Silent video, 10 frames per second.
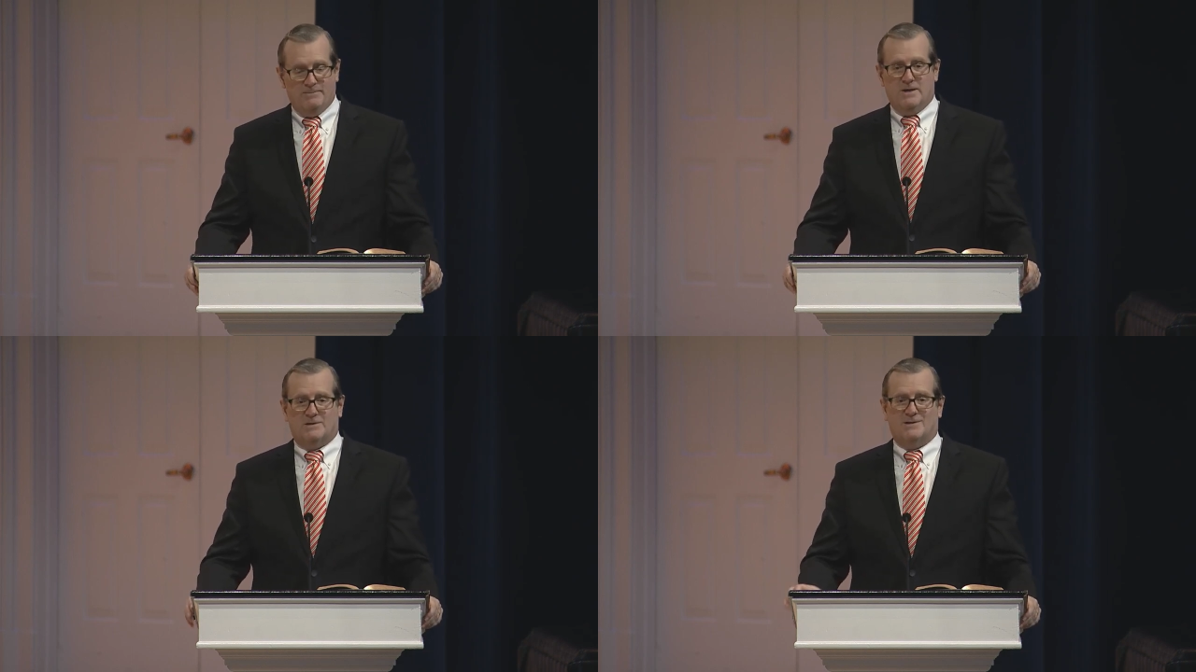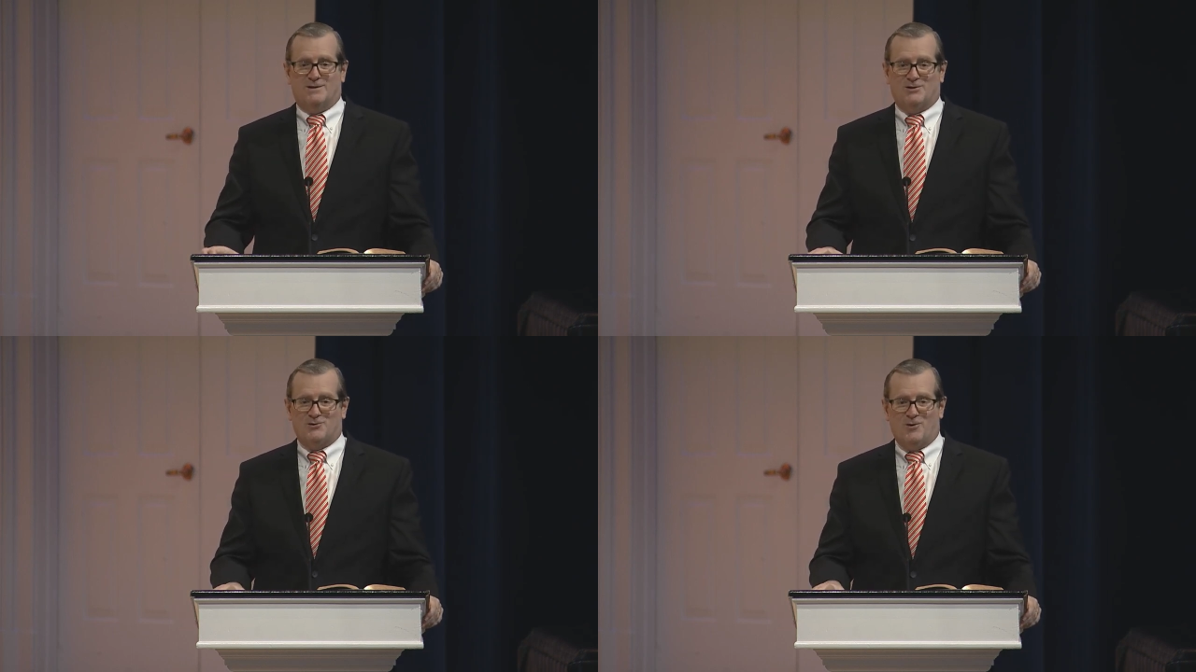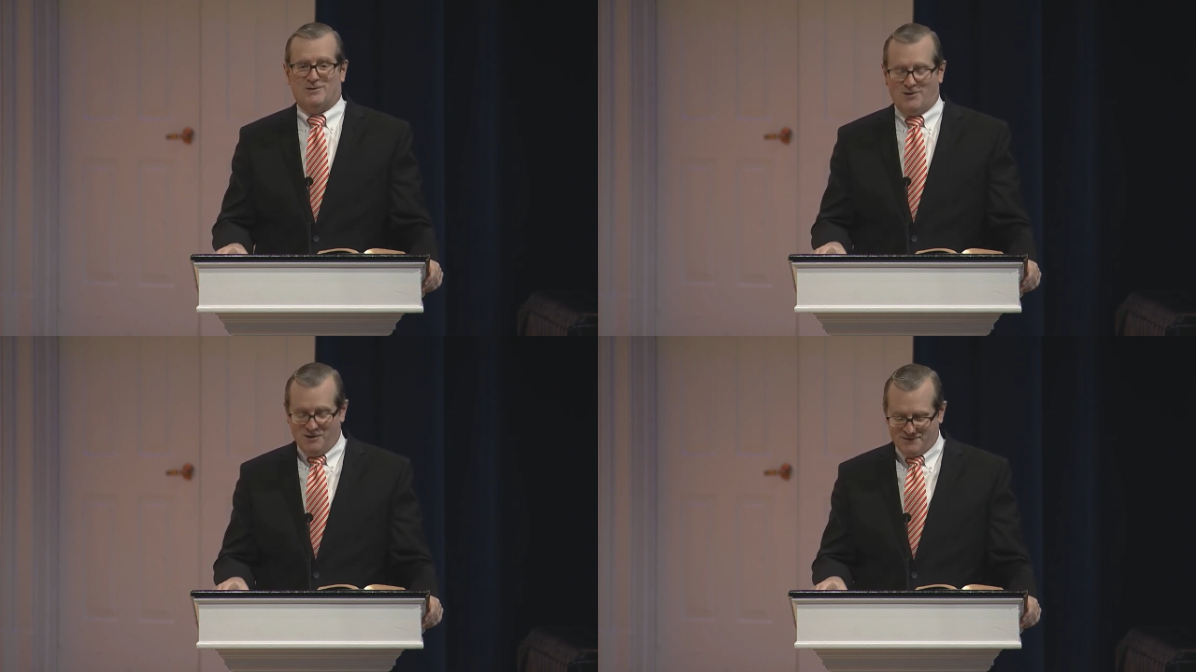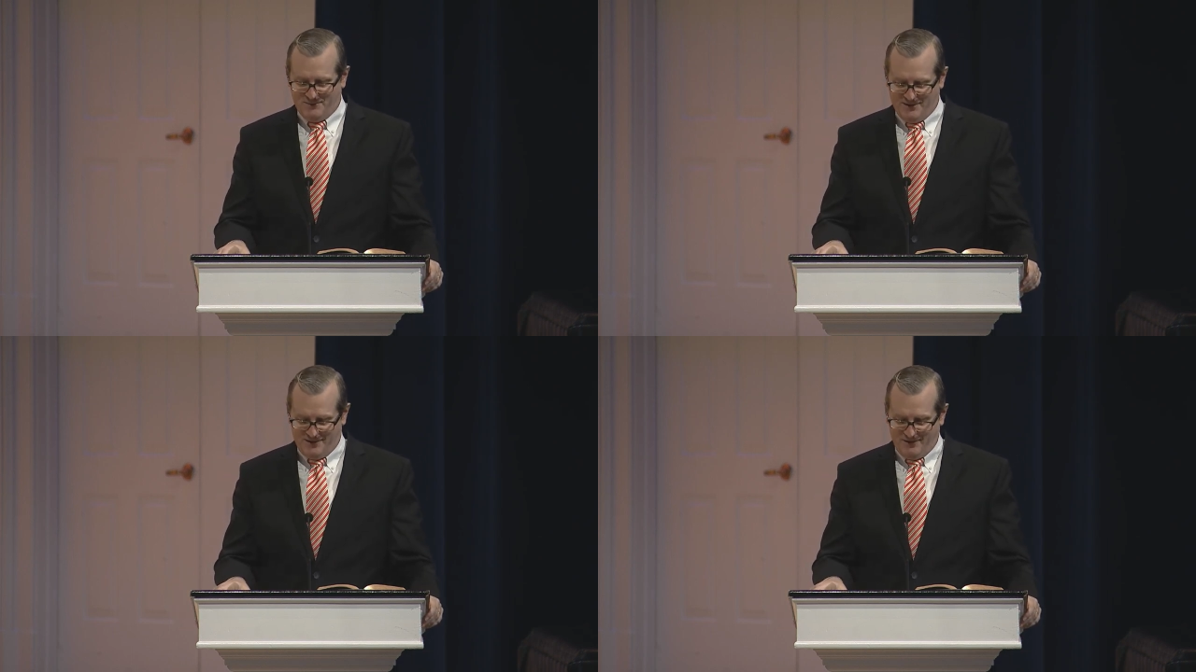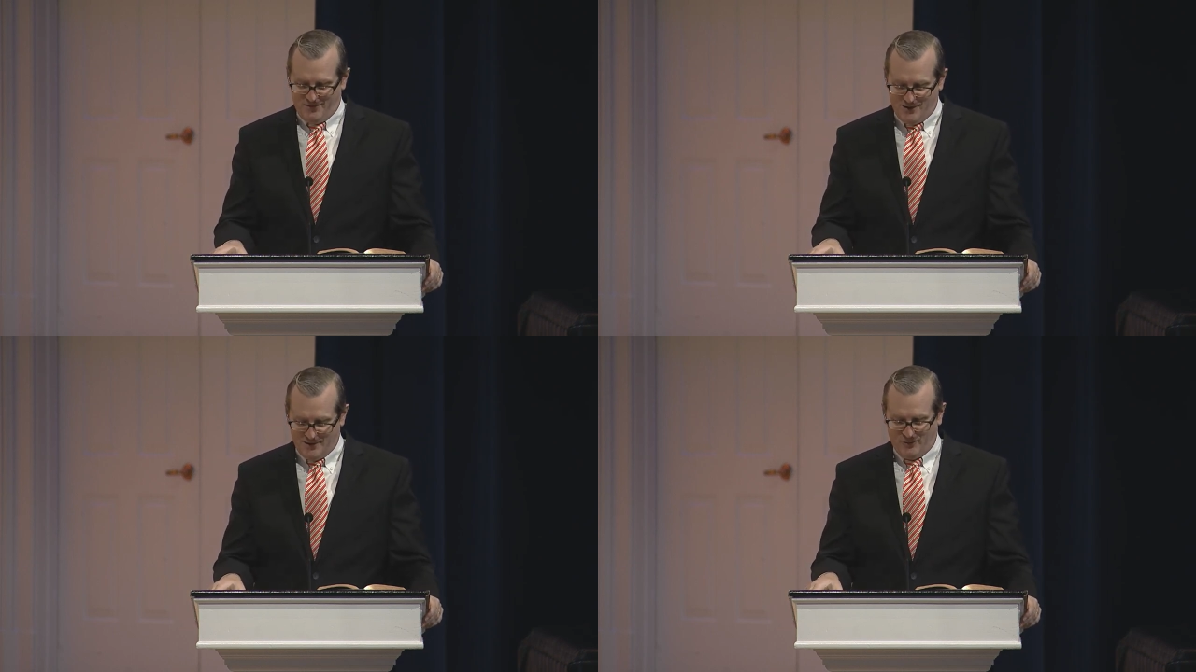This is the source, ultimately,
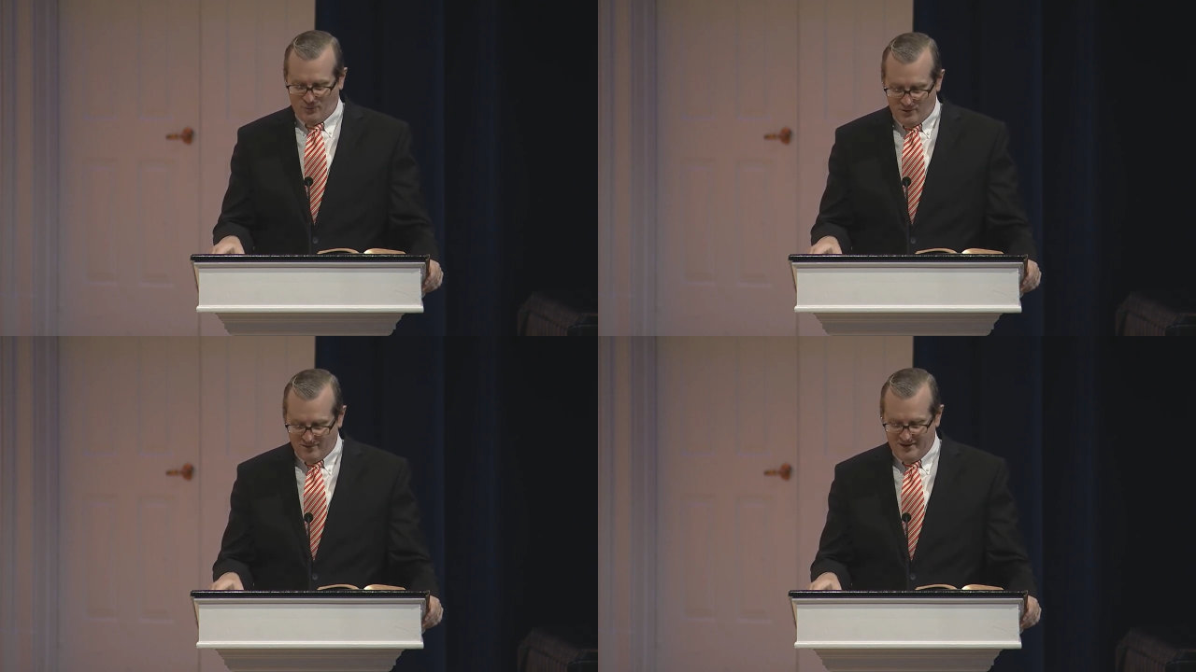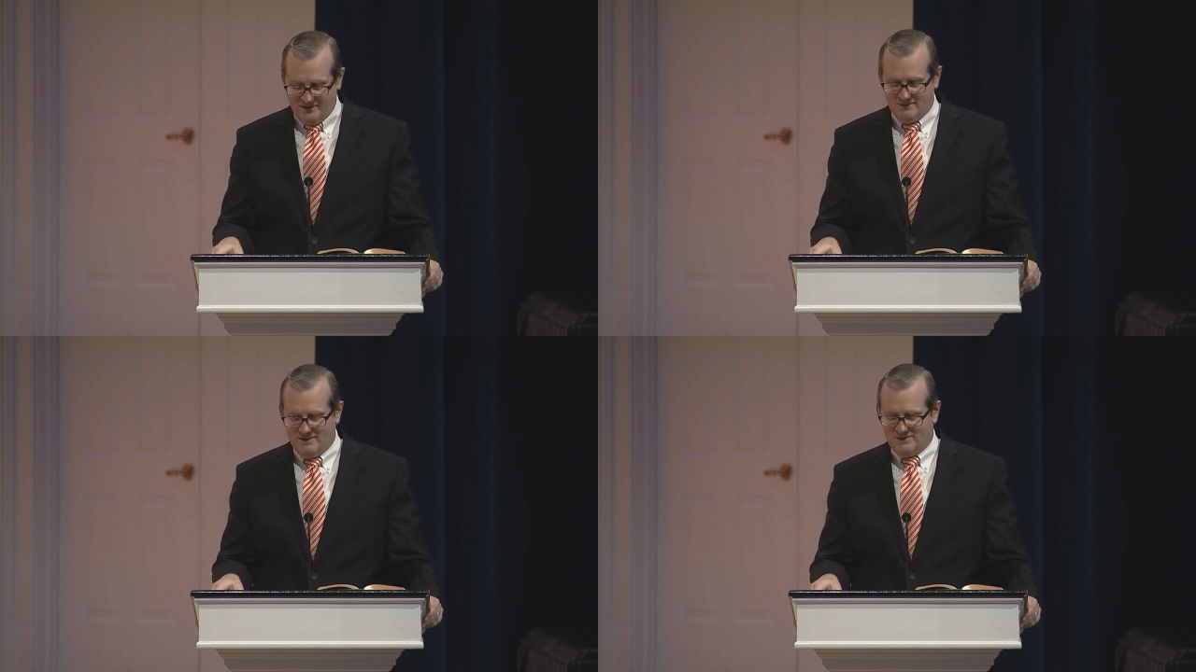of all our worry,